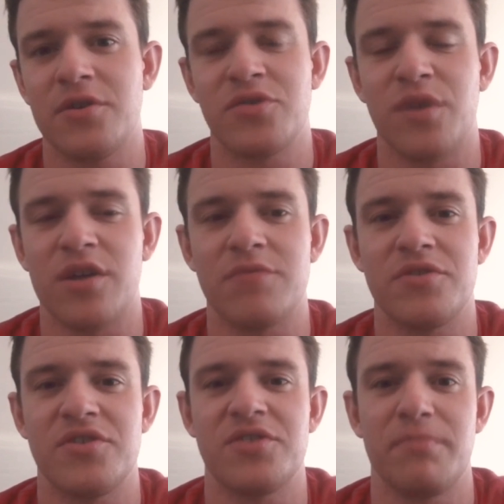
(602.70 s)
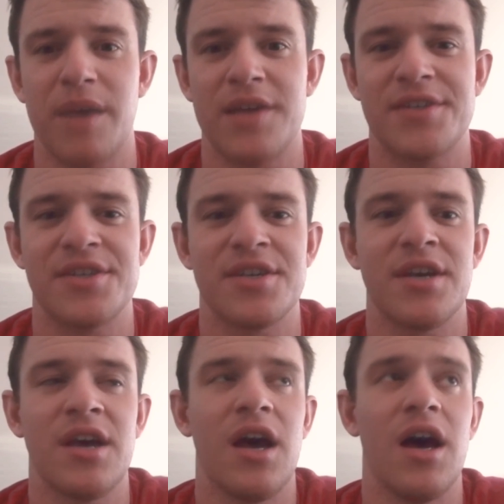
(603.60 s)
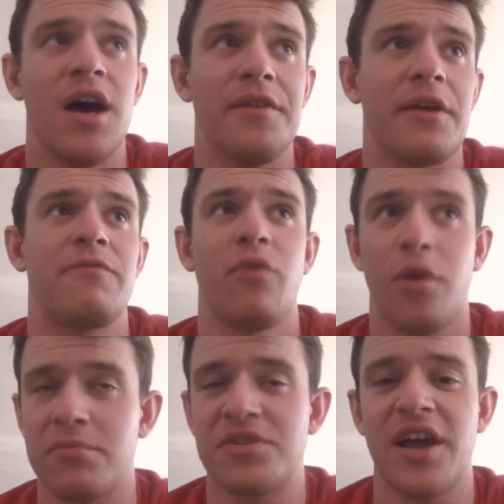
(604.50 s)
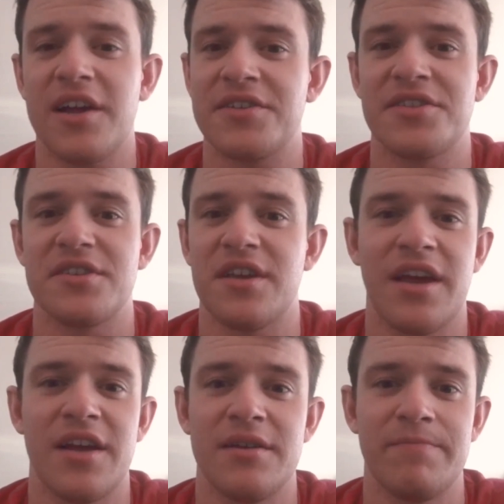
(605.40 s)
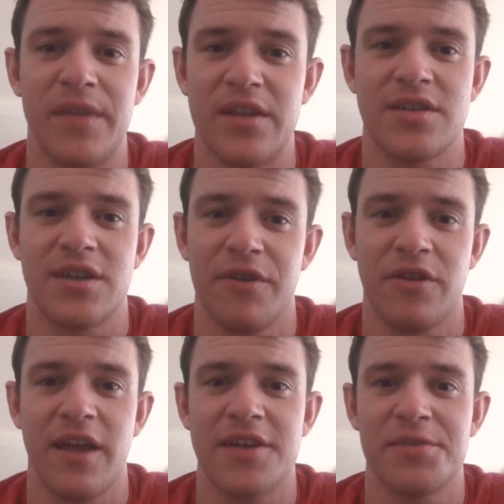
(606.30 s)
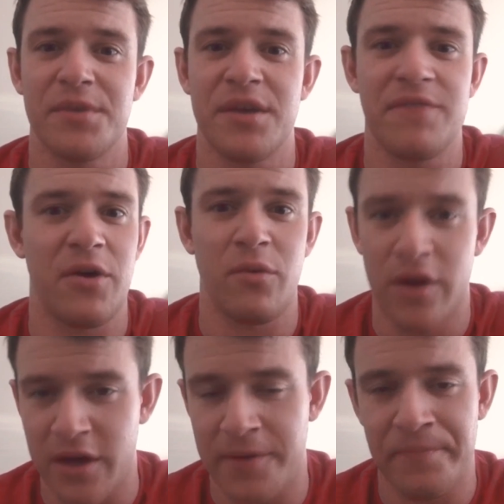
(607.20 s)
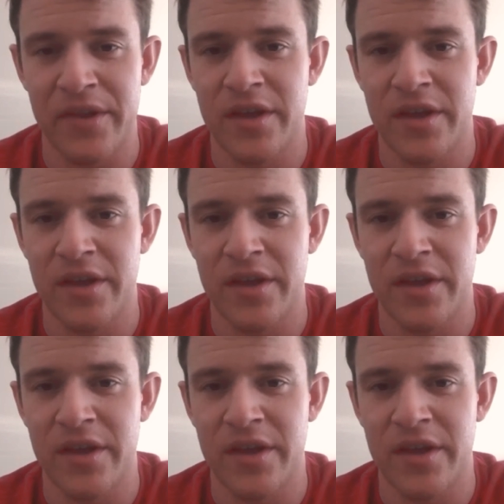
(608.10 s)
are always welcome to submit uh, like form checks and and stuff like that to me if they want to